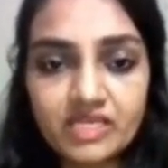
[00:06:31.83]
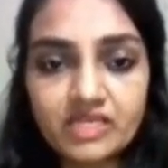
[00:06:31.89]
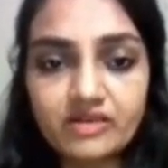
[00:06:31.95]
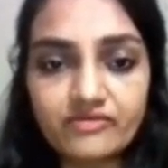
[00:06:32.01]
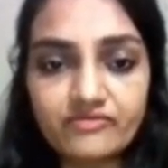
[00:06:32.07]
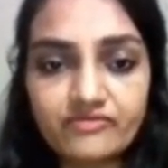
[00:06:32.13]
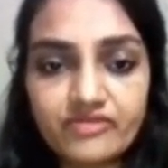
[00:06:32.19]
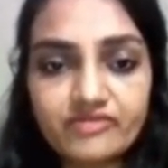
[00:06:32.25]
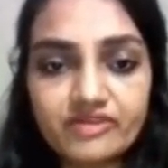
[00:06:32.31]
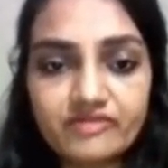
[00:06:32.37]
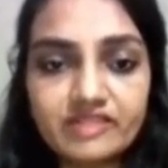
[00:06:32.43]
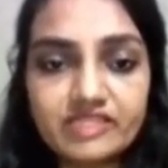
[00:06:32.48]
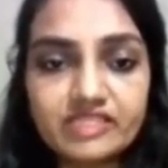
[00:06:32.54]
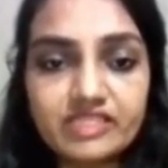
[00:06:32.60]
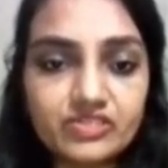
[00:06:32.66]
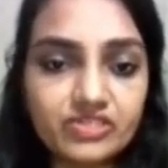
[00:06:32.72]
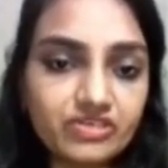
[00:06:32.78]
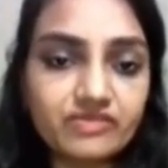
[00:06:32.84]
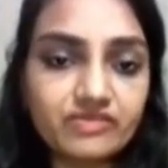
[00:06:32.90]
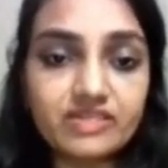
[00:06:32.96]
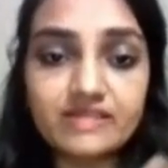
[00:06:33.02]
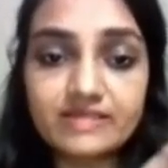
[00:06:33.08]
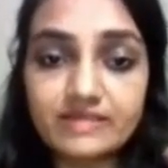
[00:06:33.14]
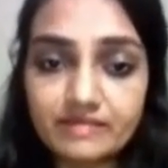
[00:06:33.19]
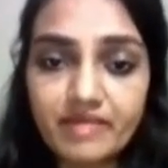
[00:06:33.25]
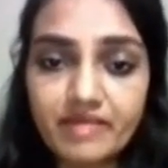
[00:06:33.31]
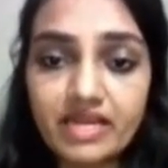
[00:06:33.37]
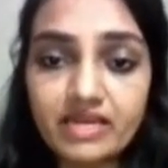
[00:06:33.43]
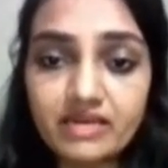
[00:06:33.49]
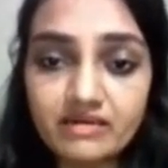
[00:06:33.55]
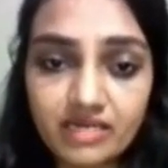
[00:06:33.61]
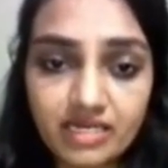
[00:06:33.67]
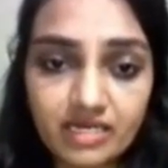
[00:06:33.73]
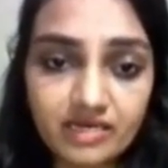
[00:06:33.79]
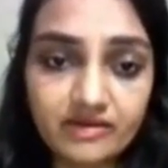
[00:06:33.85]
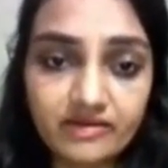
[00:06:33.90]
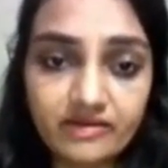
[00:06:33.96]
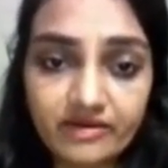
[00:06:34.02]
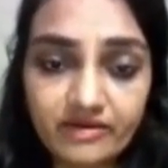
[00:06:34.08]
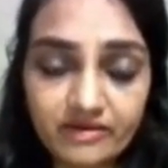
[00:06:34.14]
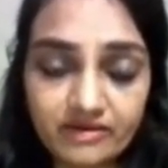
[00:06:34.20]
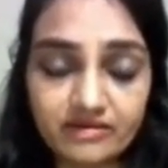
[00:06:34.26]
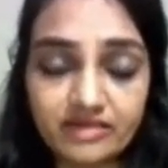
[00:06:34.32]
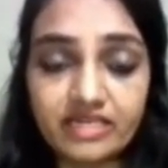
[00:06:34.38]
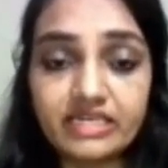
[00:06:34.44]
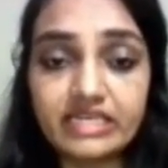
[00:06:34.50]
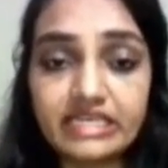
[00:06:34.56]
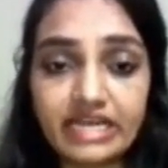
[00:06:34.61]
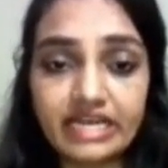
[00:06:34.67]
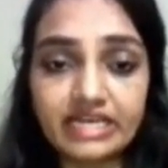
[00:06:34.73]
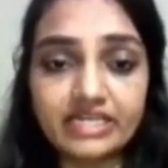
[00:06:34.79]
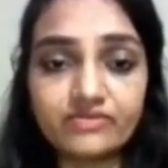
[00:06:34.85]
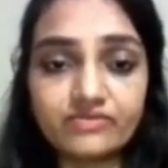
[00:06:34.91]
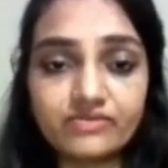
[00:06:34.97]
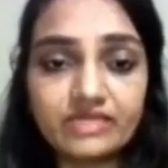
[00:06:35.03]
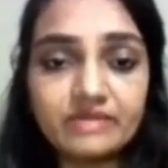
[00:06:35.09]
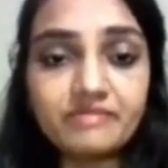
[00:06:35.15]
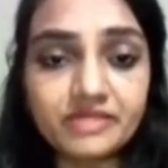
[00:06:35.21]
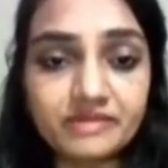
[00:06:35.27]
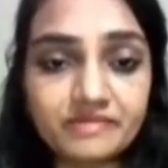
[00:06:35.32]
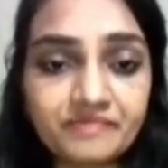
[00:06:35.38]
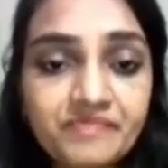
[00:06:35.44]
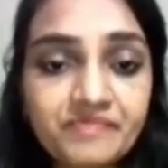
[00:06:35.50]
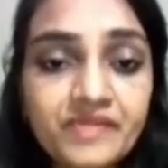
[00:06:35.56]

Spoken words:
Fever with the shiver is the main indicative symptom.